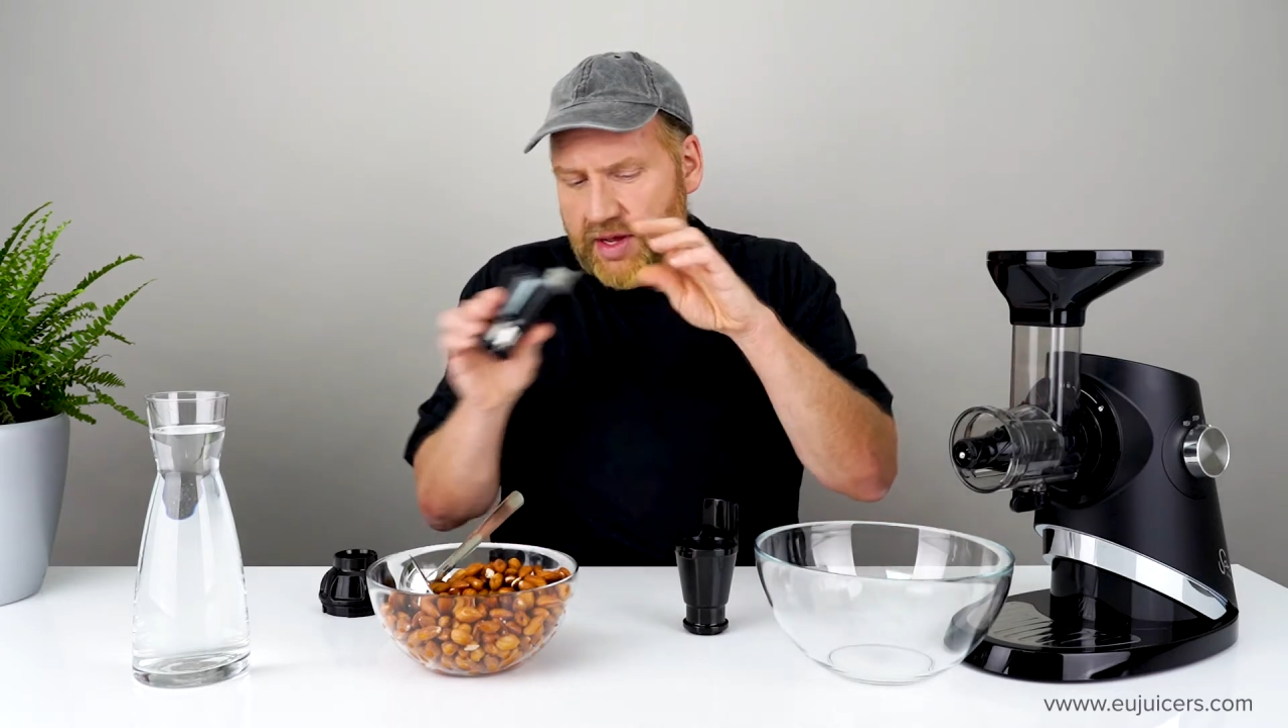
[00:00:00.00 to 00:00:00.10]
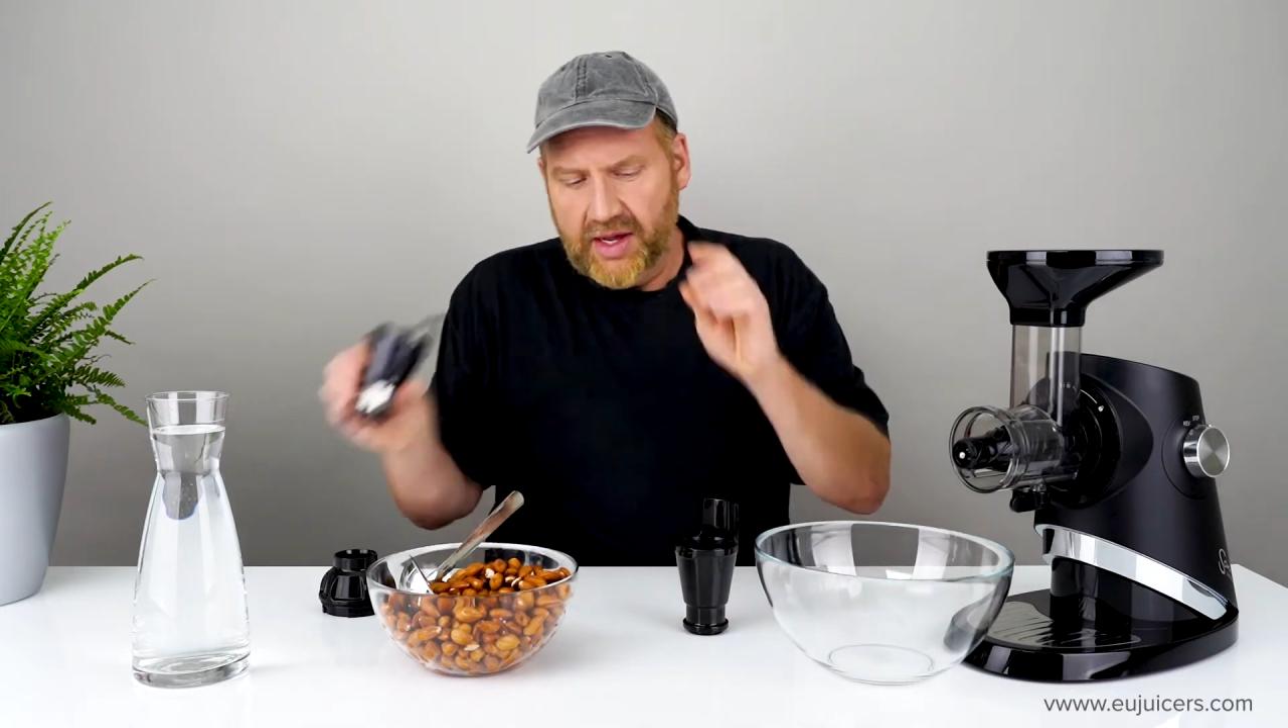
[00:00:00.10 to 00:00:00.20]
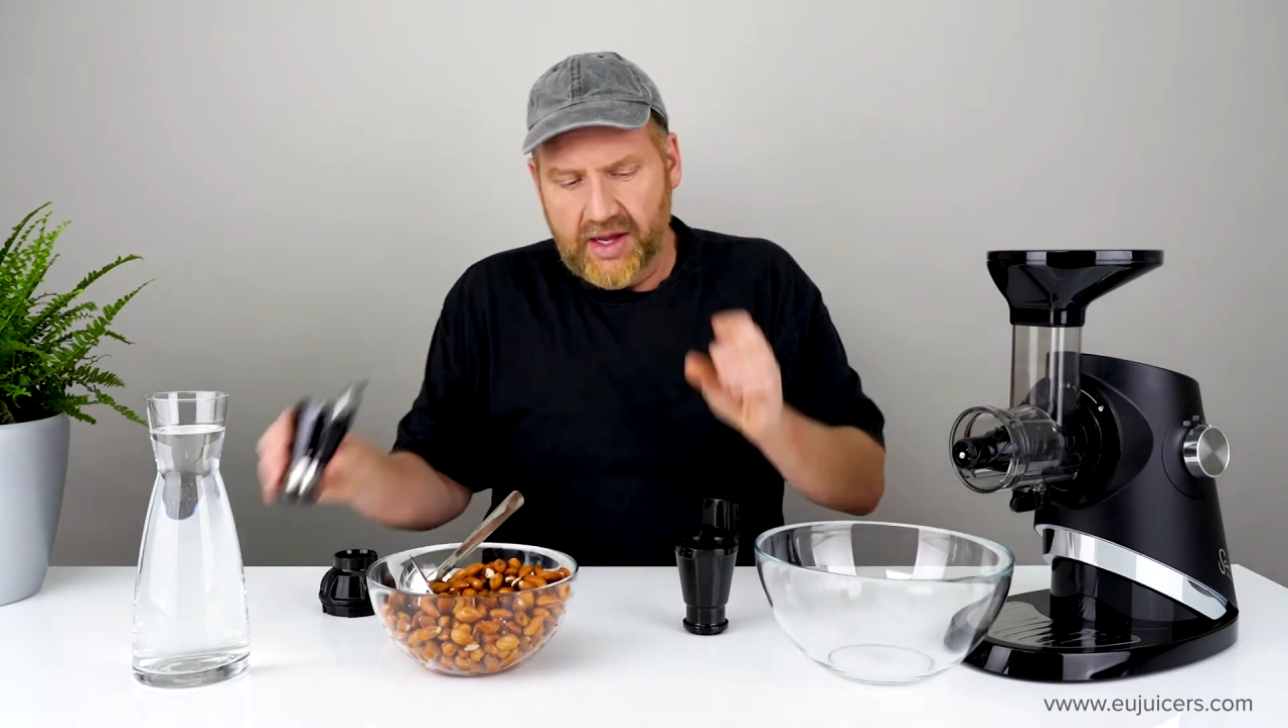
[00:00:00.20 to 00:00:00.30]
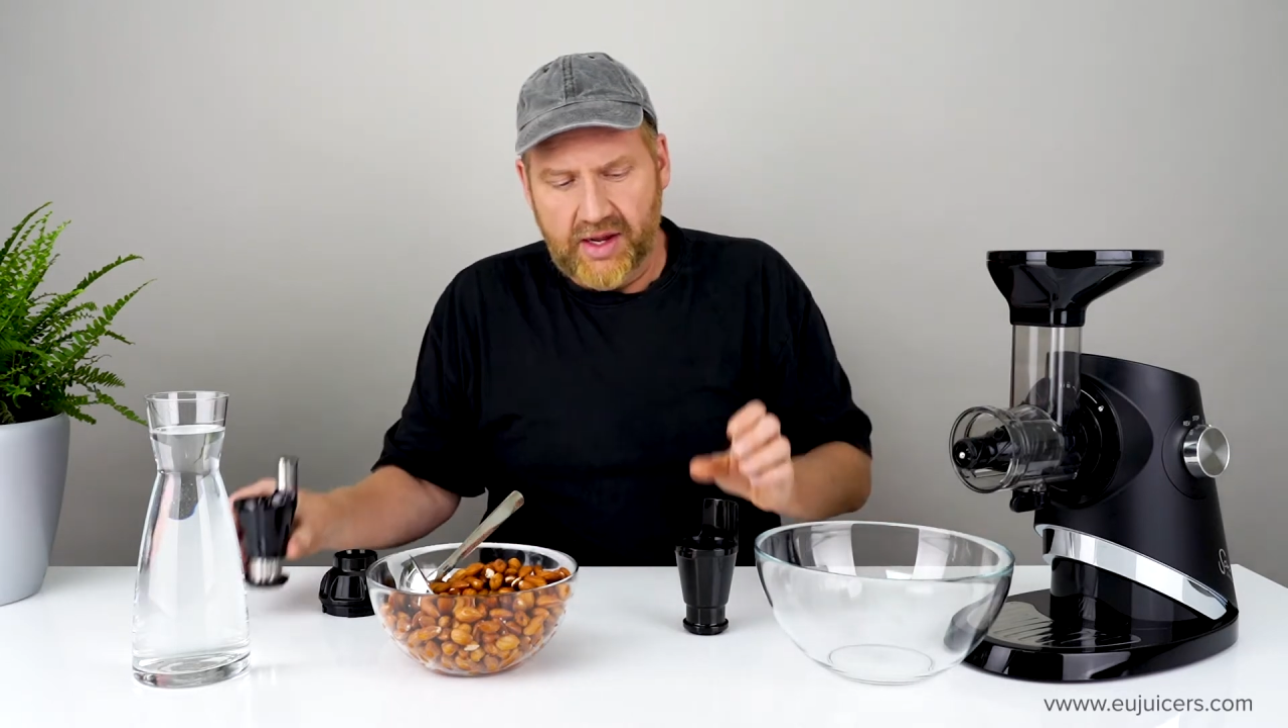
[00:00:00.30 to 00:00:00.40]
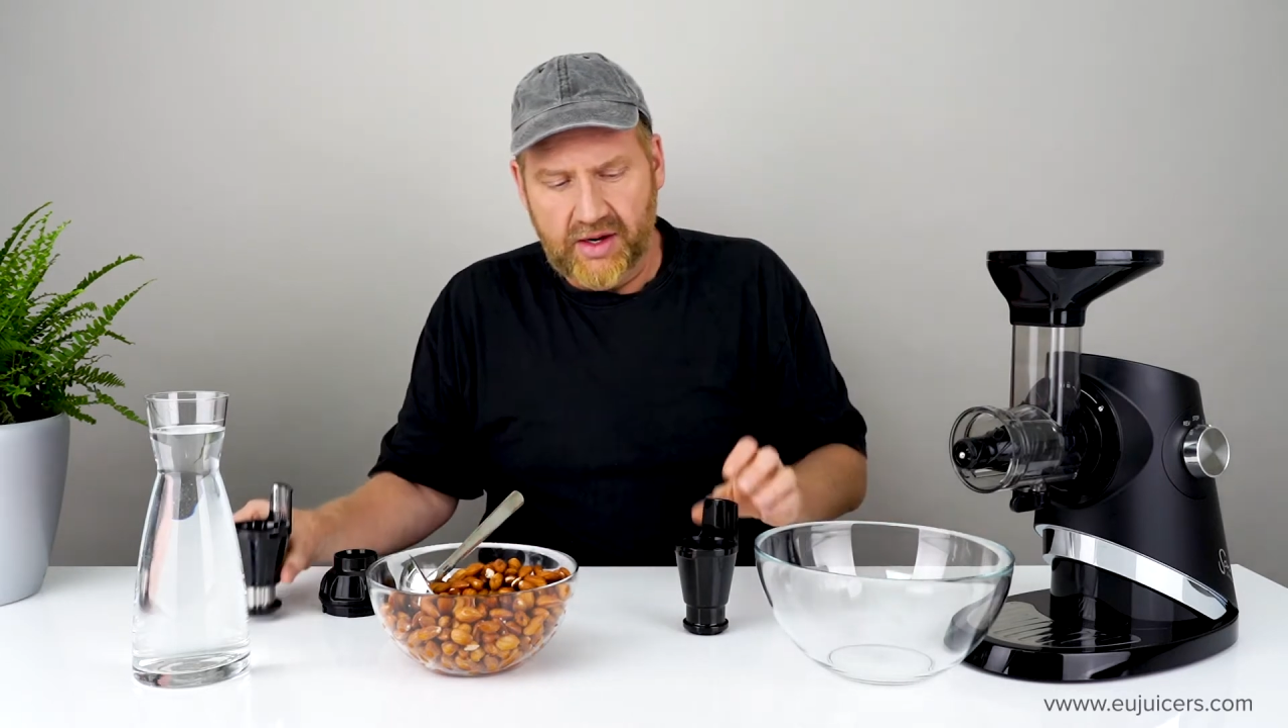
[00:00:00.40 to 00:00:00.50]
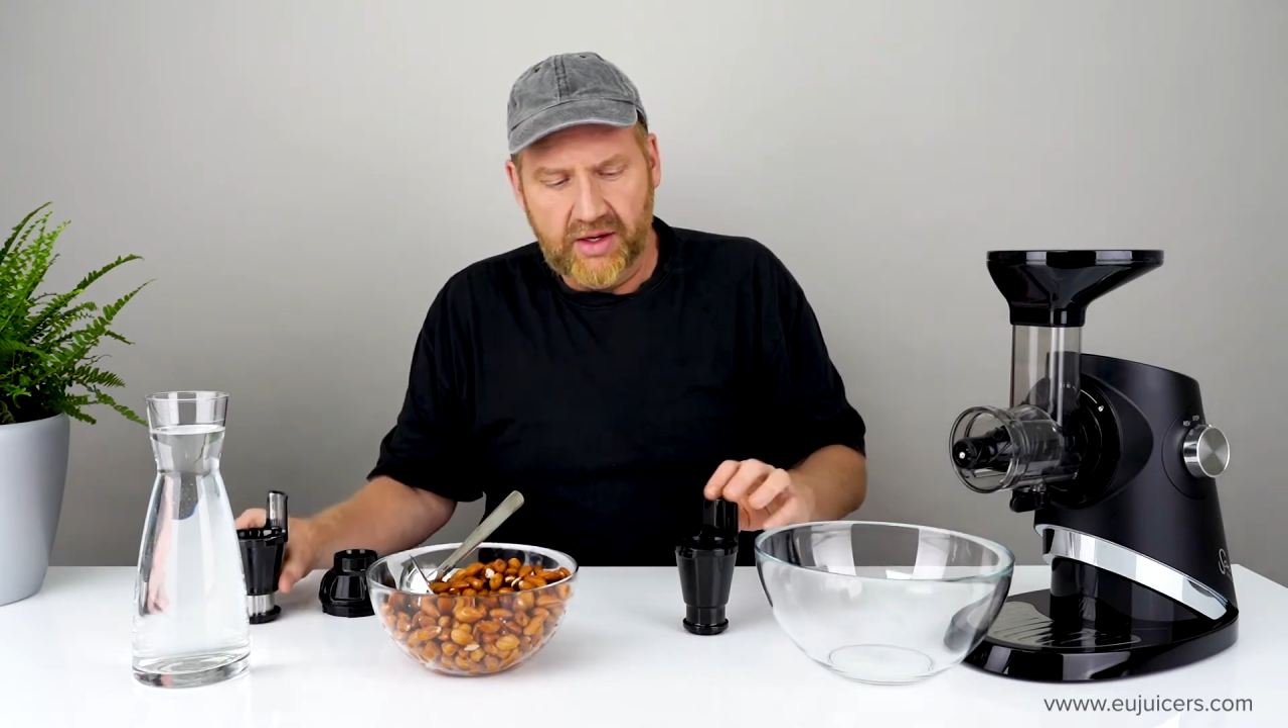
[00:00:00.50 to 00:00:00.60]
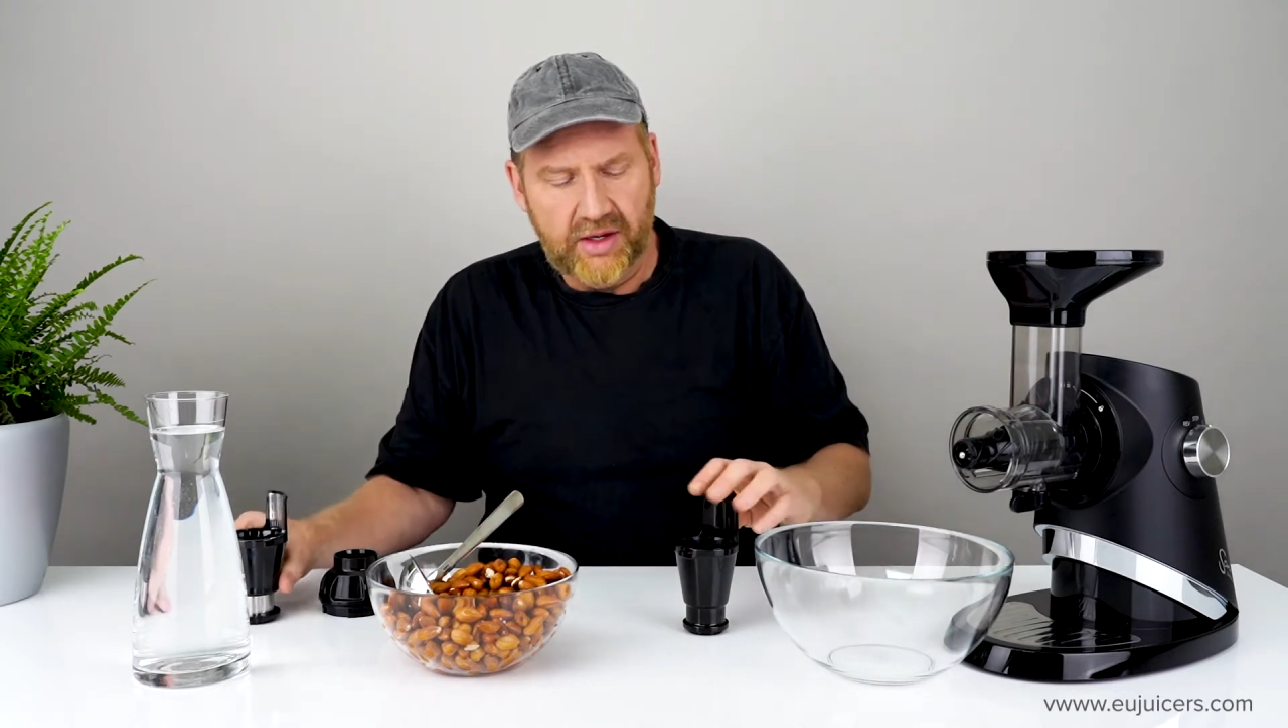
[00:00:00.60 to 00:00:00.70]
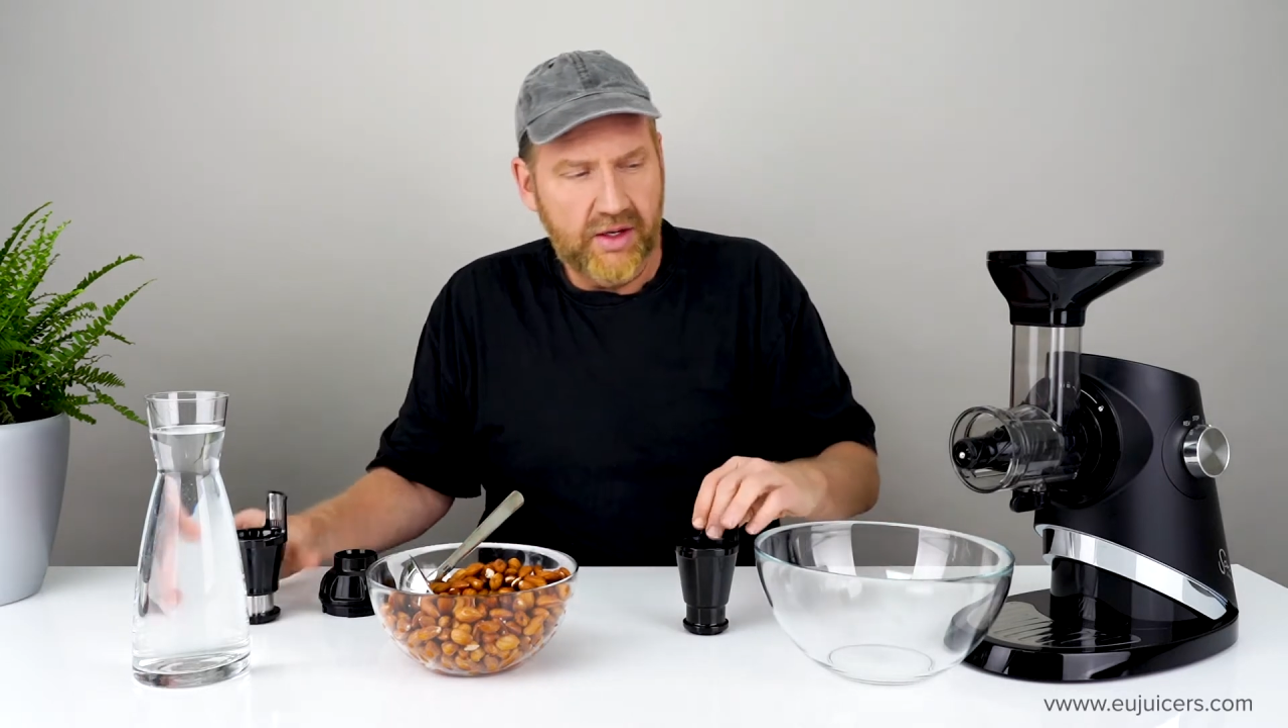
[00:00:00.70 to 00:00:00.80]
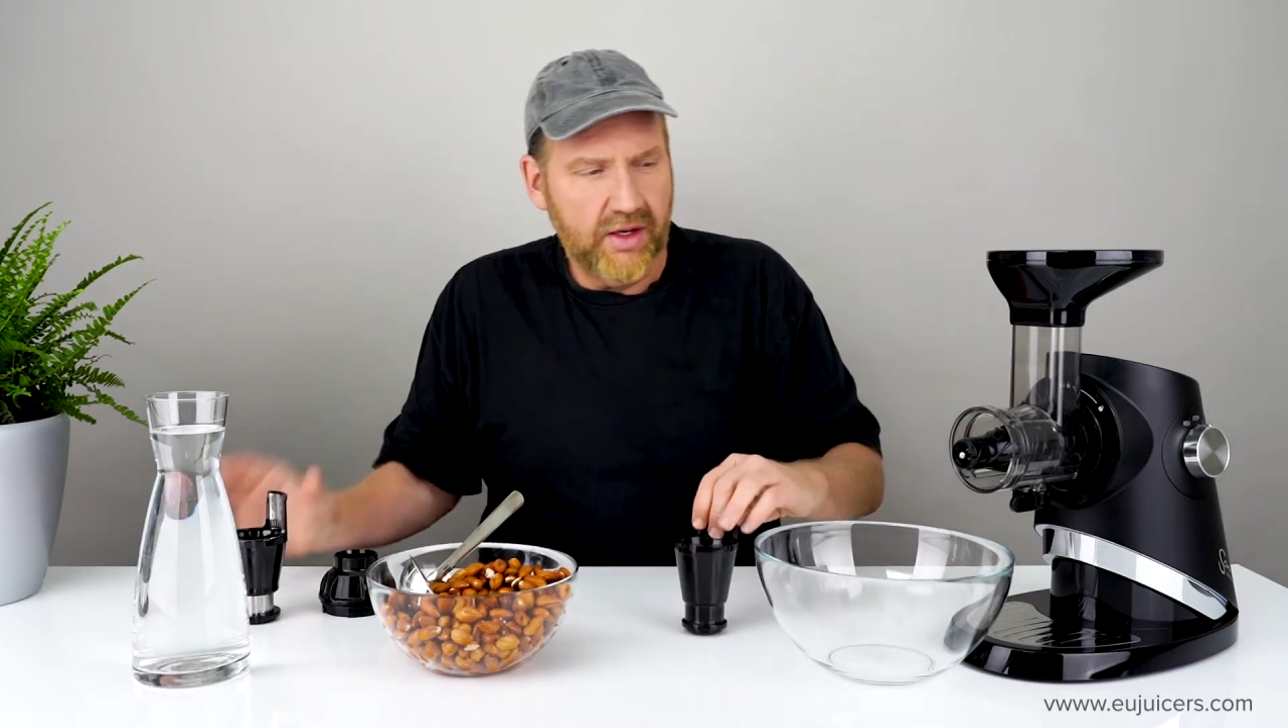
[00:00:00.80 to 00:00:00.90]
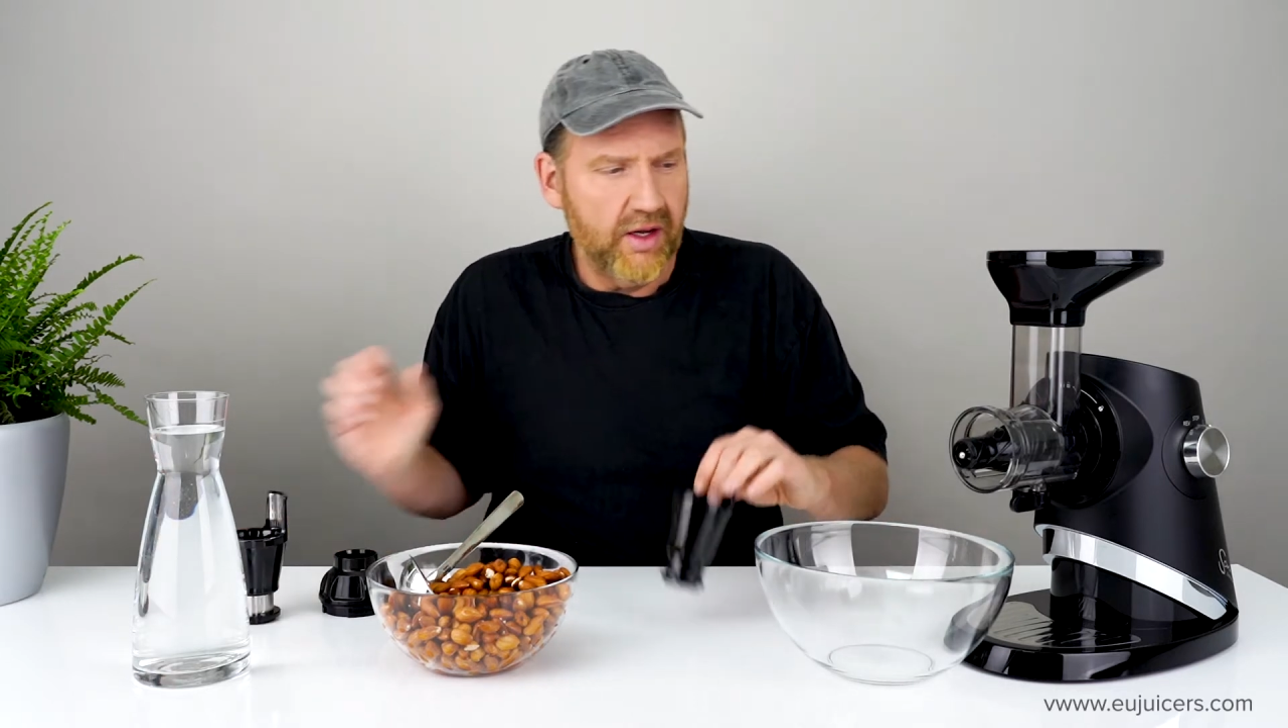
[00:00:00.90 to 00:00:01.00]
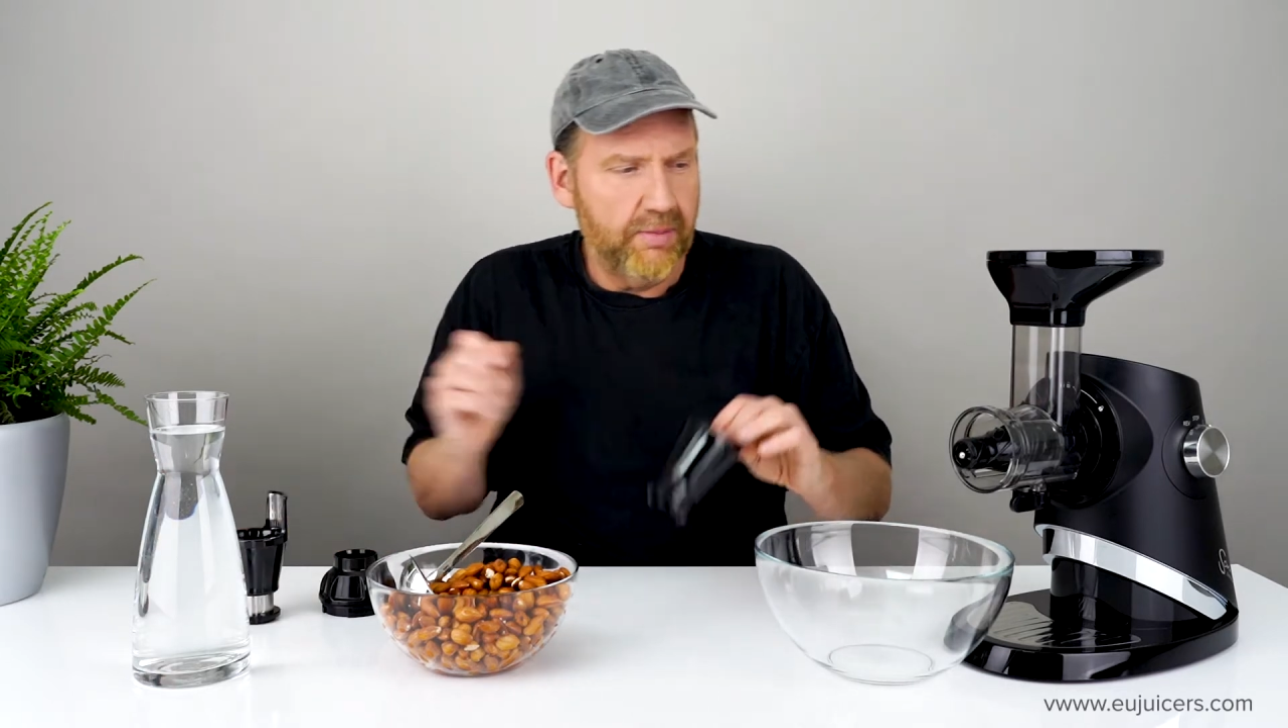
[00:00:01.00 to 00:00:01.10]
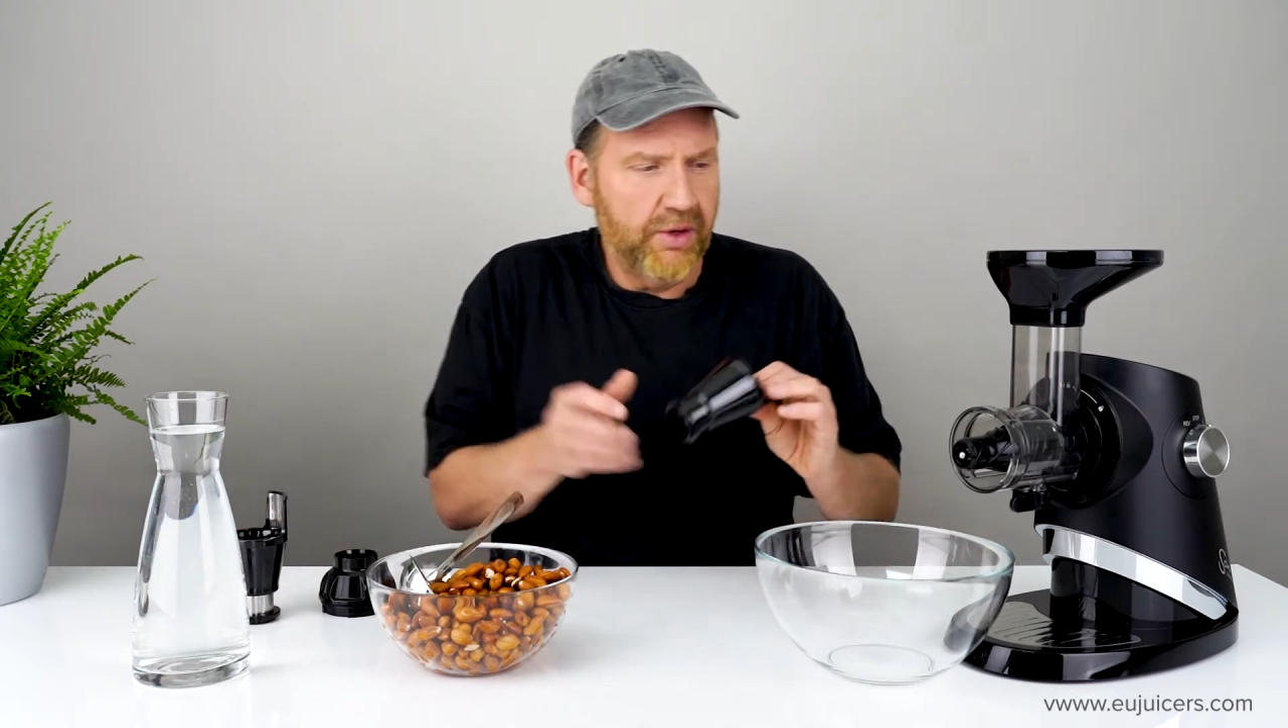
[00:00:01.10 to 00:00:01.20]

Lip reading: And I'll